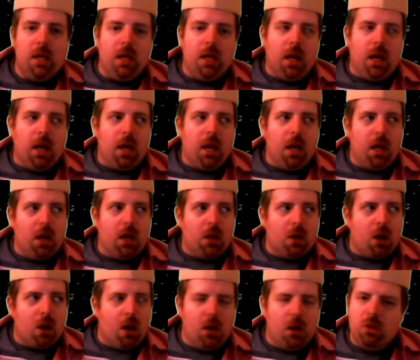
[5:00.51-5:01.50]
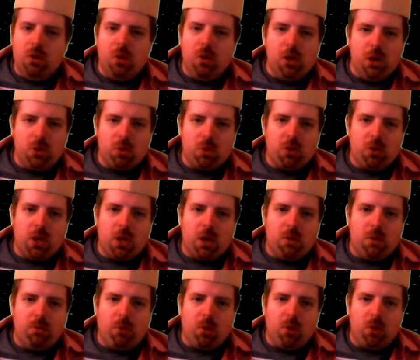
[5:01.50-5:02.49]
and continuities weren't that
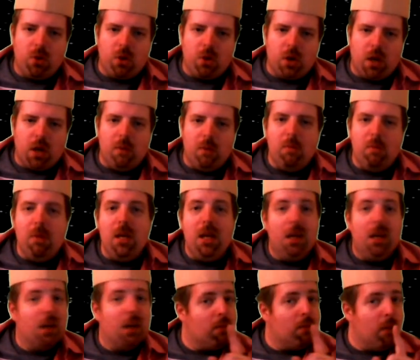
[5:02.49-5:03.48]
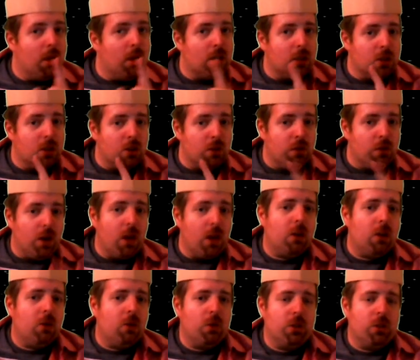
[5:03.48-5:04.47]
important, and meaning and message and
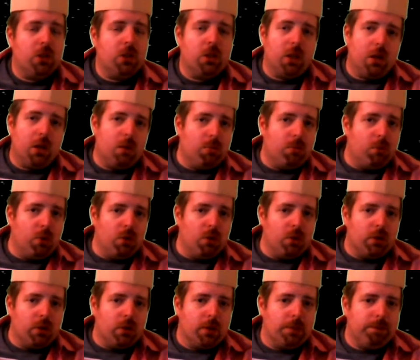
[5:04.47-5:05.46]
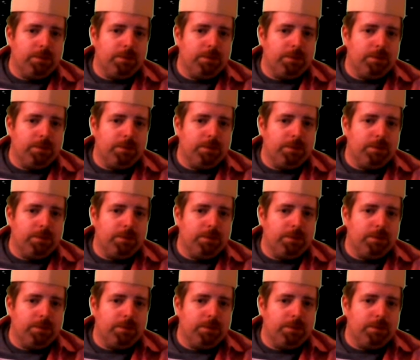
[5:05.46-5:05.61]
value wasn't that important.